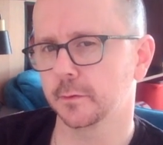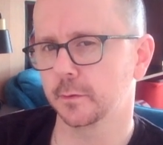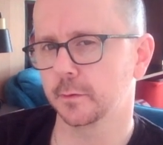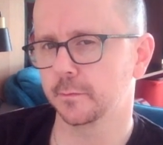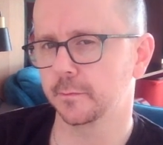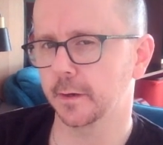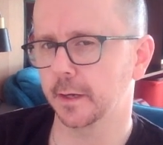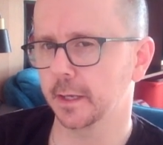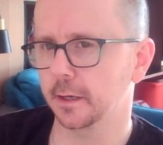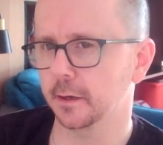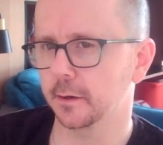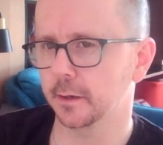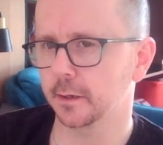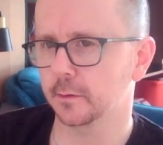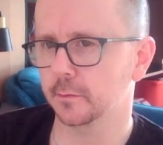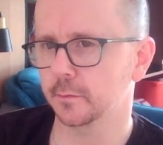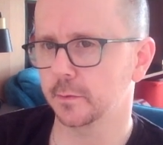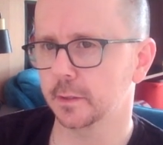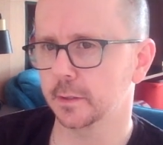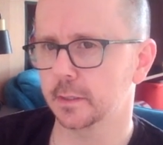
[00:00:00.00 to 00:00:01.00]
funny going
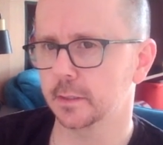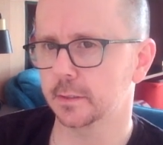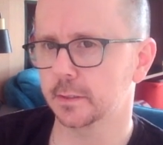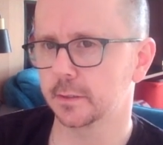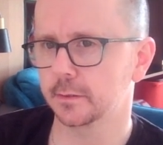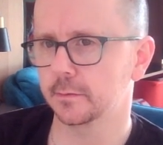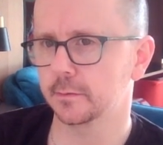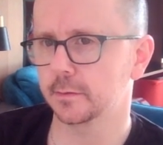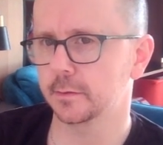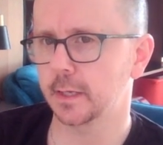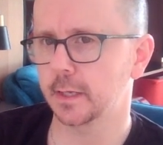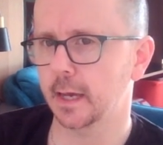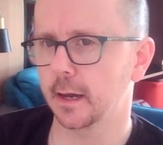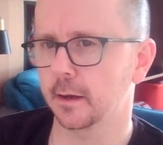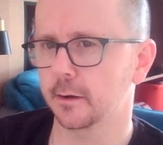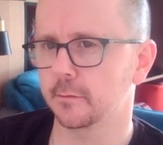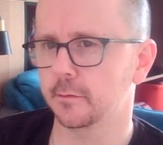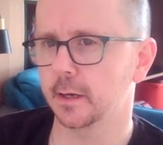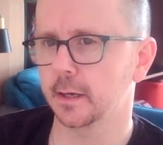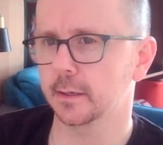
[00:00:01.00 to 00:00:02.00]
on with this down
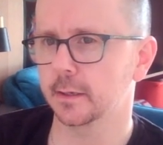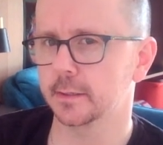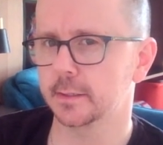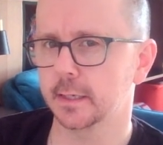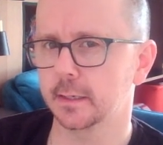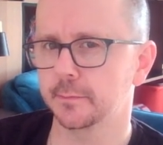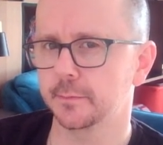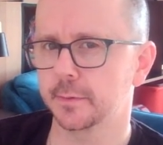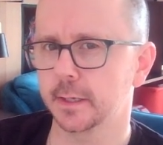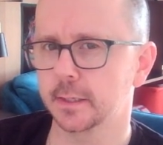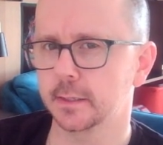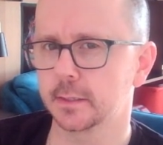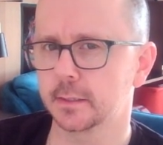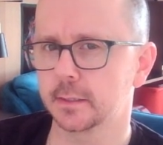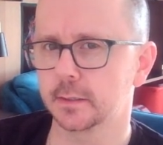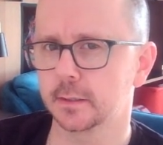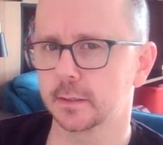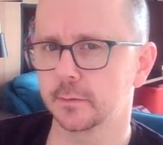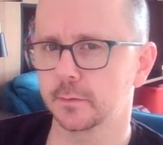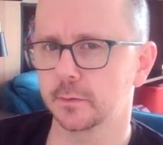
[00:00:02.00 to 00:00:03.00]
around 10
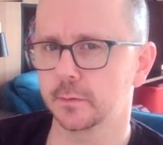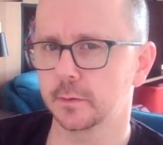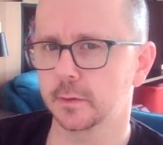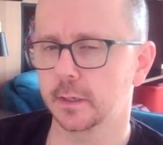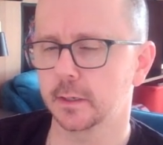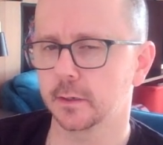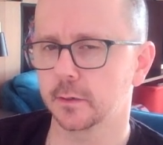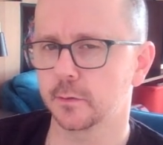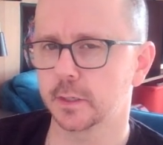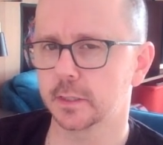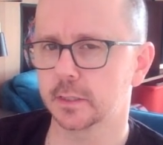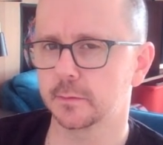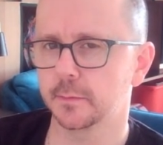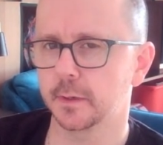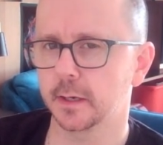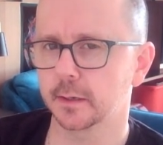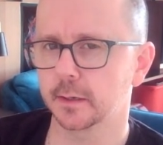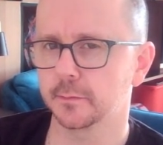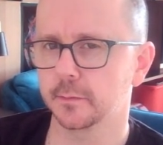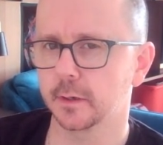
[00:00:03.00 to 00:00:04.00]
pence. A question
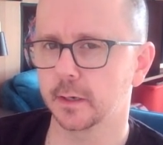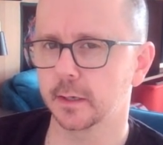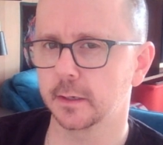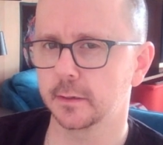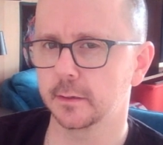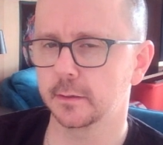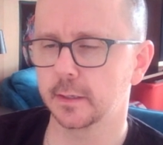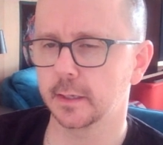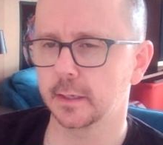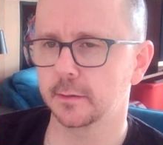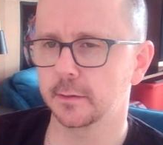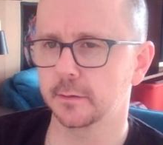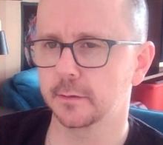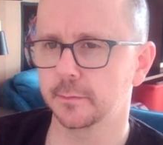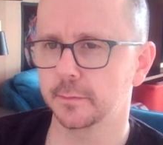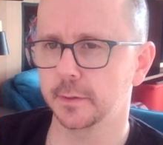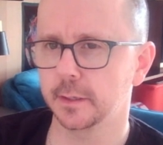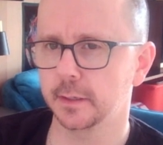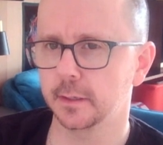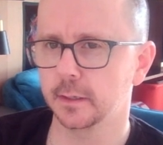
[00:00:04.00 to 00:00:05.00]
mark might then
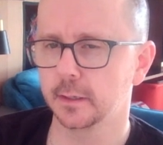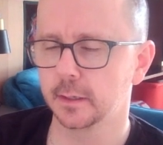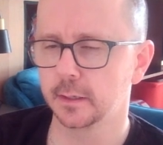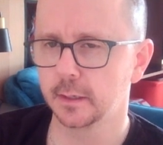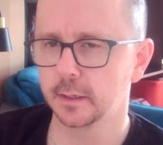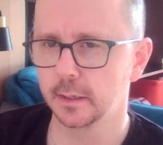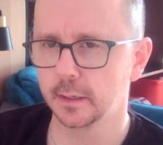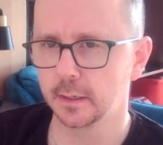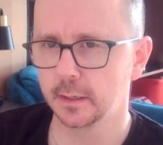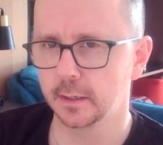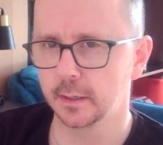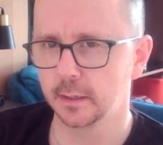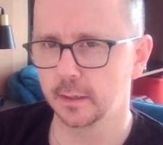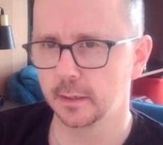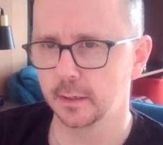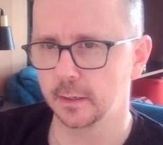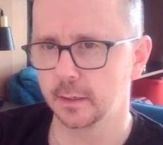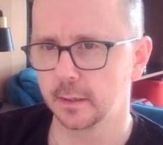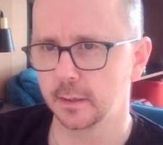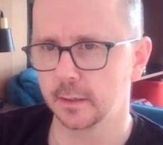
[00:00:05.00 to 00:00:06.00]
be
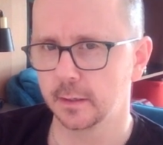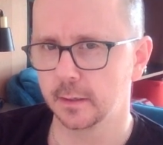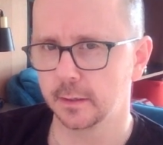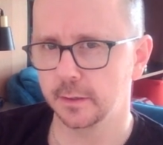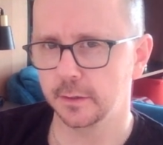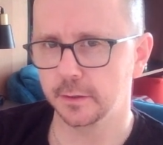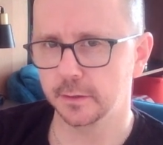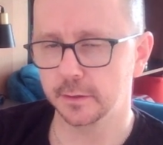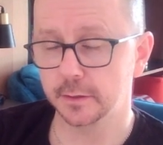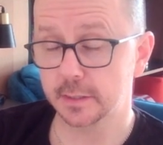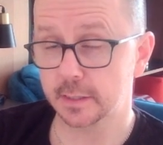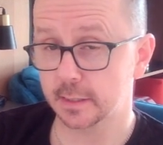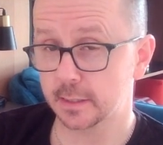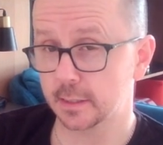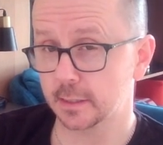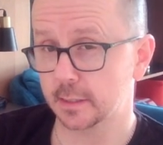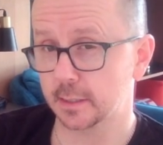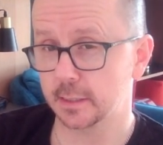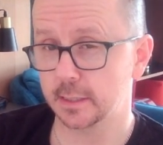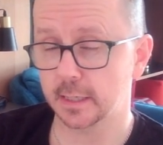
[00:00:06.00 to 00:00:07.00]
used just to
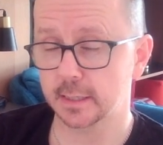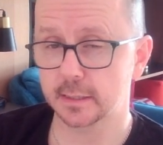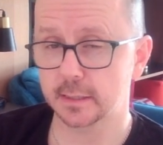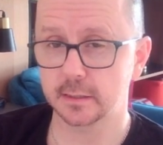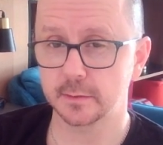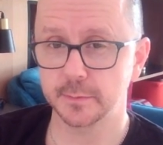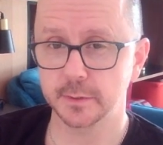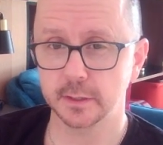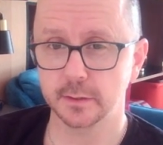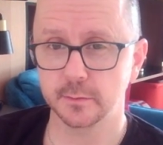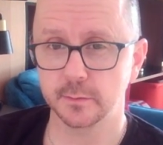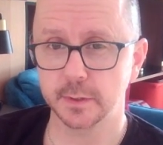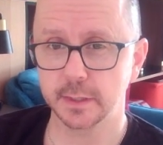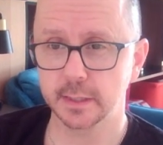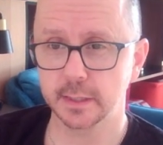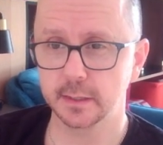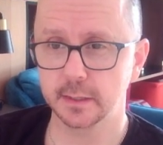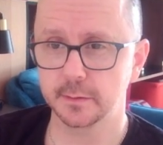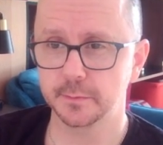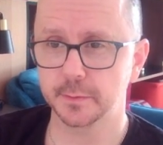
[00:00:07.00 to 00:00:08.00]
suggest it's a bit
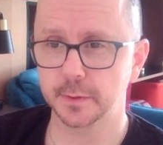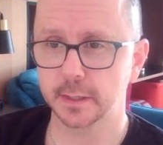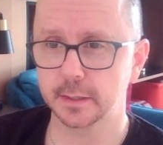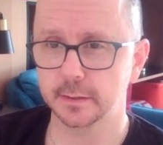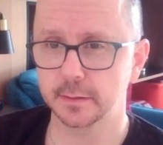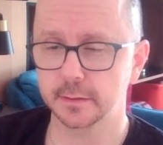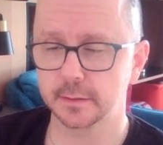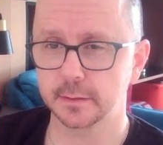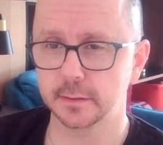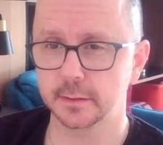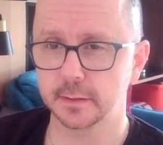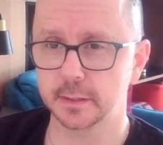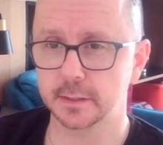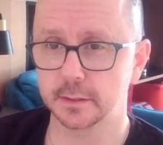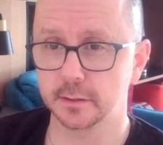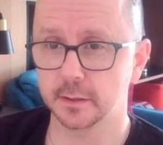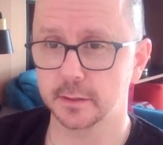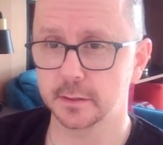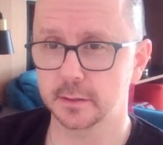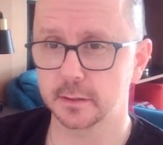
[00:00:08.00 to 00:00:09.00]
weird, but it's
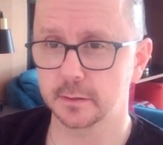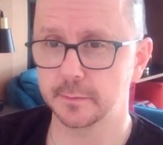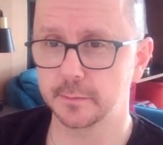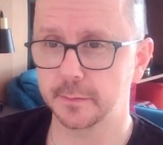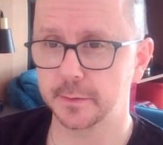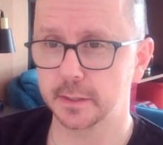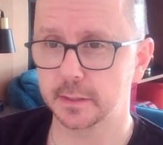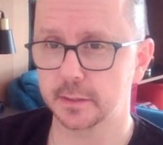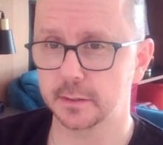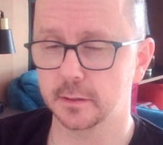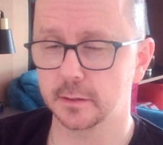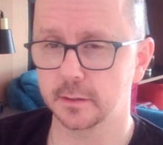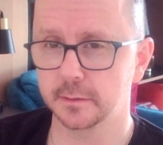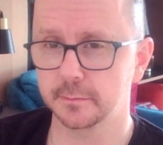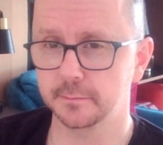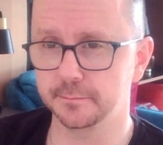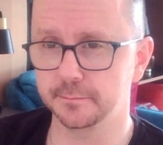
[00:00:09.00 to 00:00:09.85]
not, so maybe it's not.